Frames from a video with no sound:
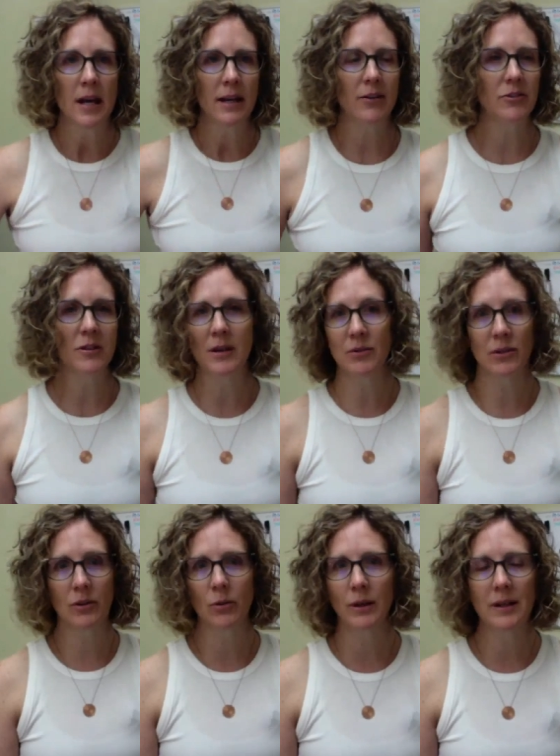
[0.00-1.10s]
Yesterday was a
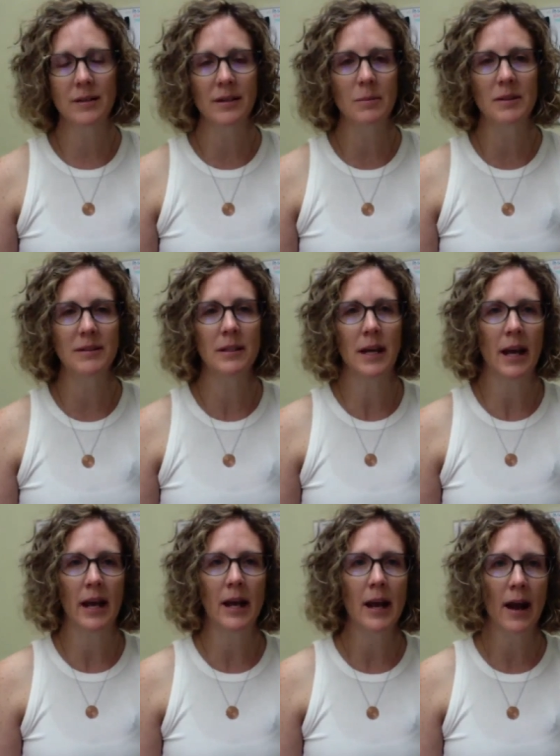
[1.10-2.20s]
crazy busy
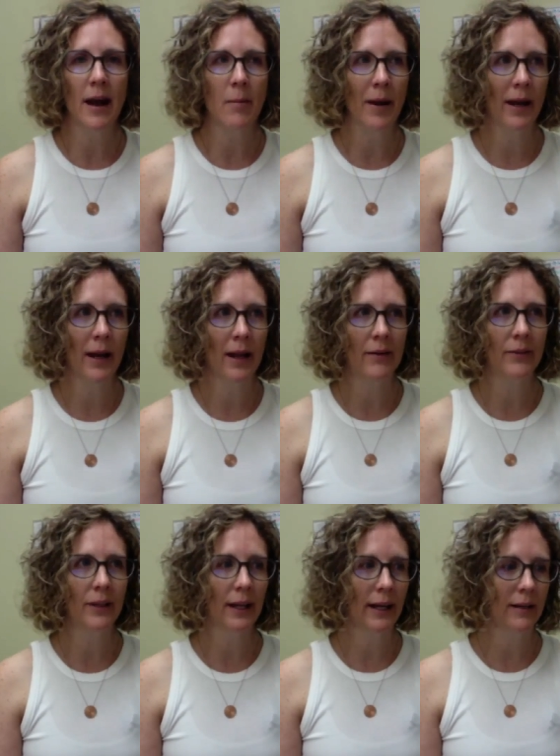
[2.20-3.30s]
day. Um, I had a lot of
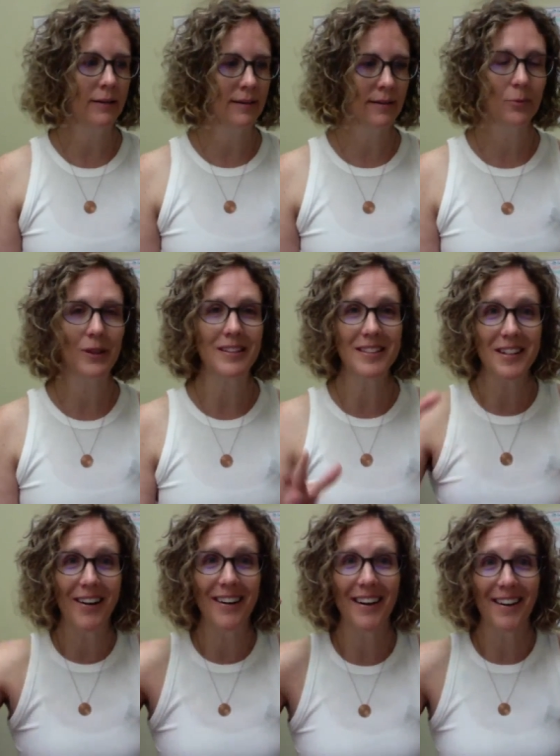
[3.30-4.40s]
clients. We
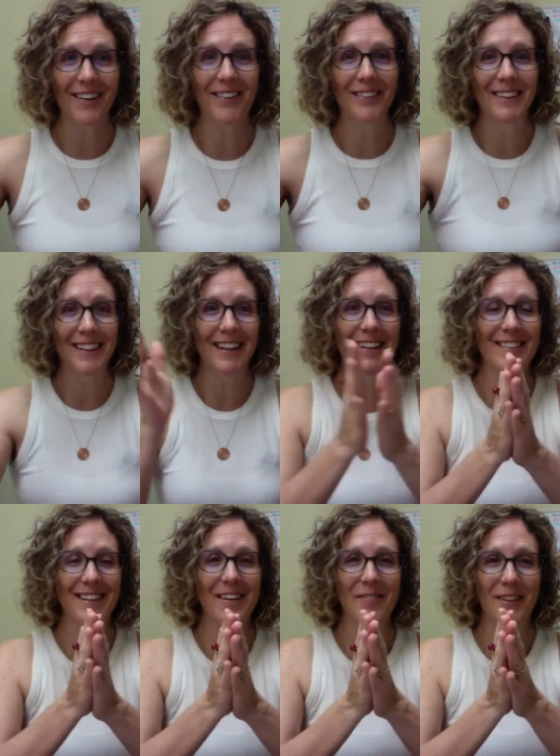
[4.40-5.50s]
started our Kundalini
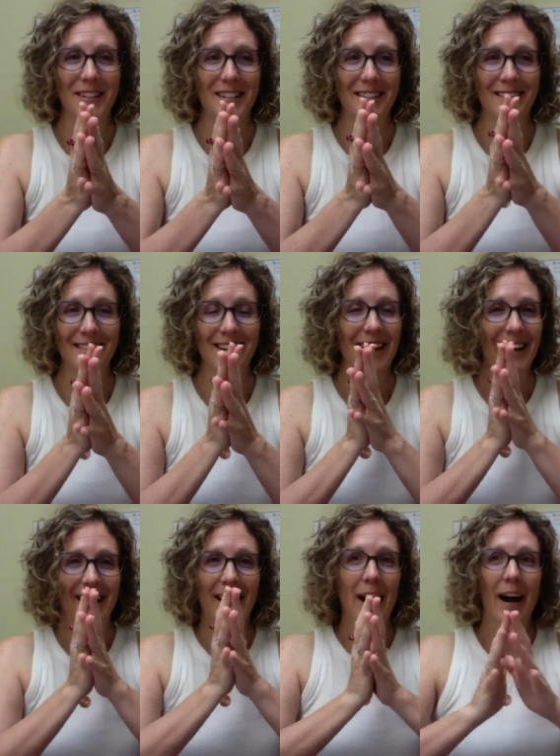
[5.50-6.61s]
stuff, which is
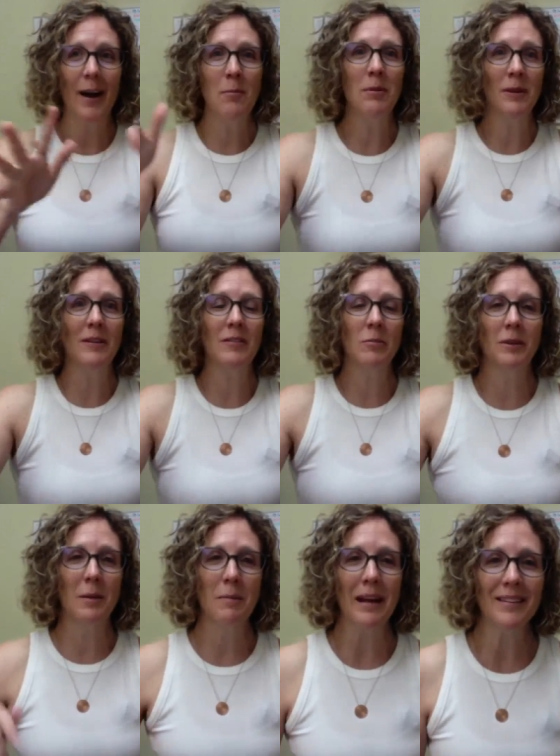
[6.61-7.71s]
unbelievably
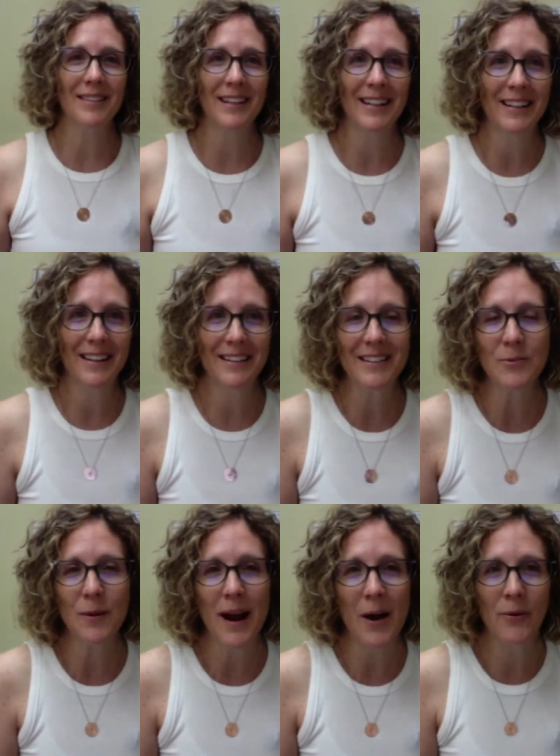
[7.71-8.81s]
amazing this
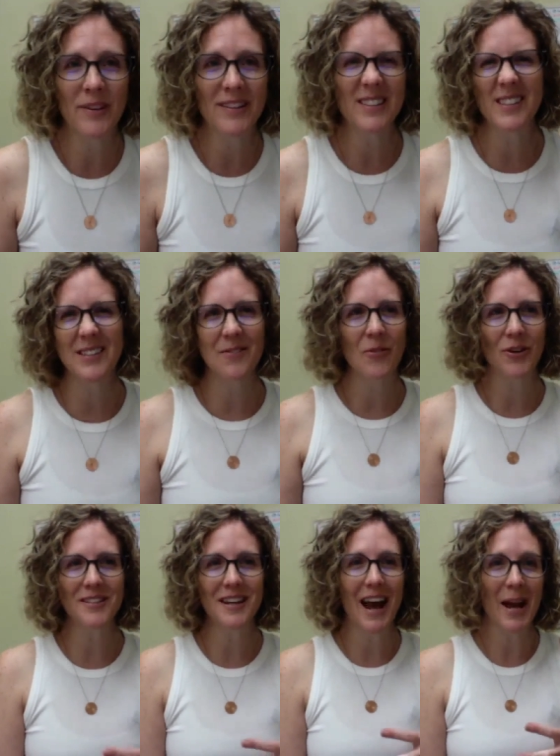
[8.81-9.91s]
round. This is the first
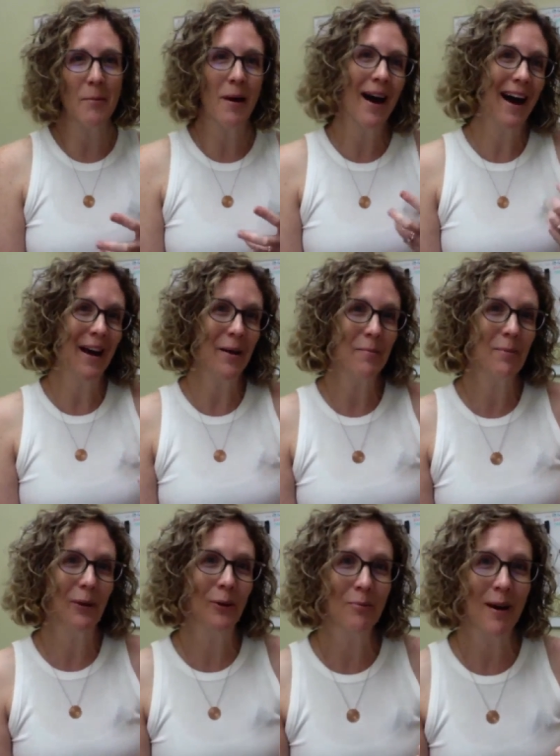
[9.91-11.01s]
time I
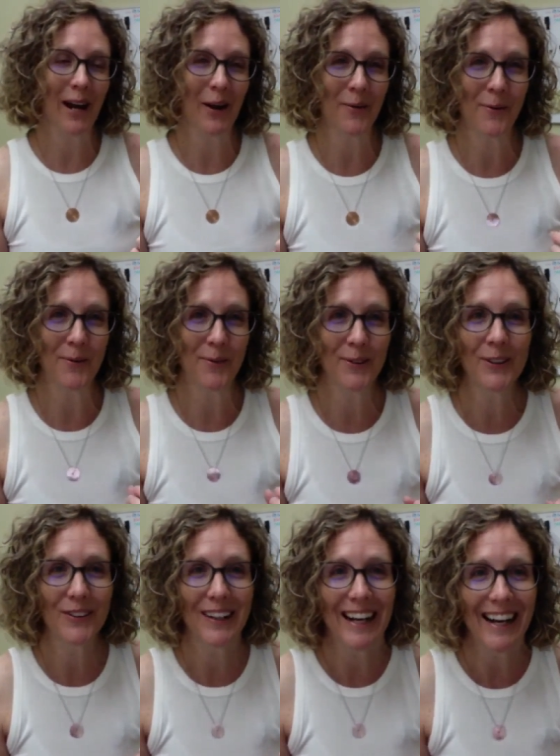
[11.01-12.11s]
built my own
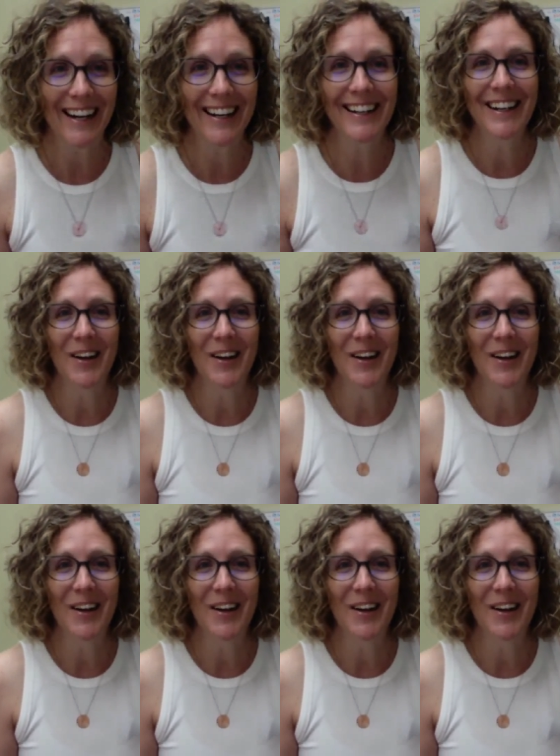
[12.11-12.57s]
Kriya